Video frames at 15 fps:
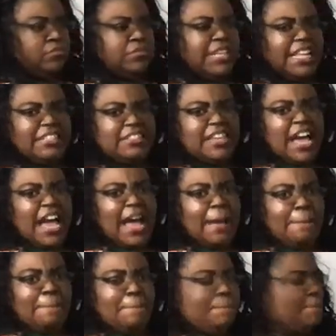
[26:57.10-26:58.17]
that top
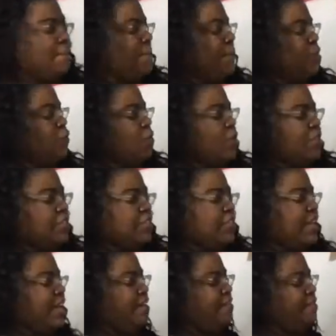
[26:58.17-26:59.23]
towards the
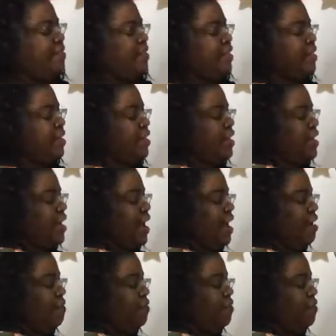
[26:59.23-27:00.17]
left, I